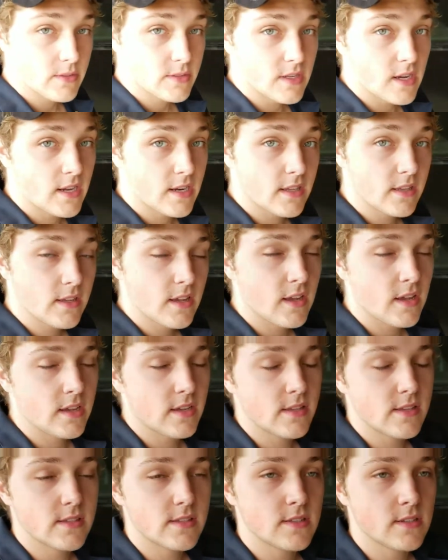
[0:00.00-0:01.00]
on it.
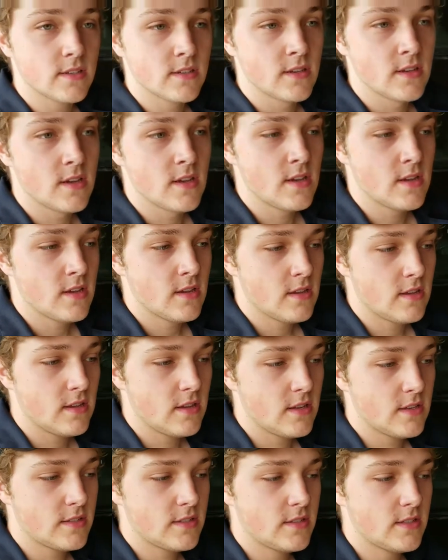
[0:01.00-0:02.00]
And
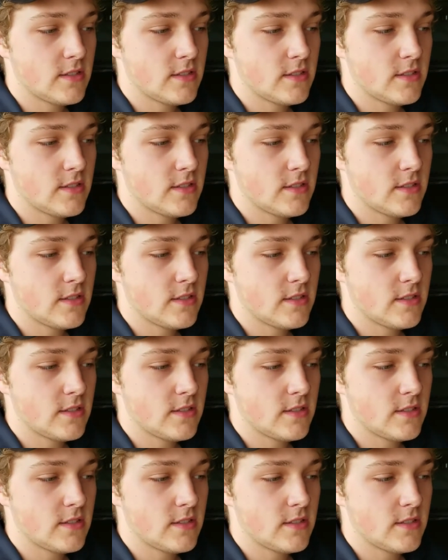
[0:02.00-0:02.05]
is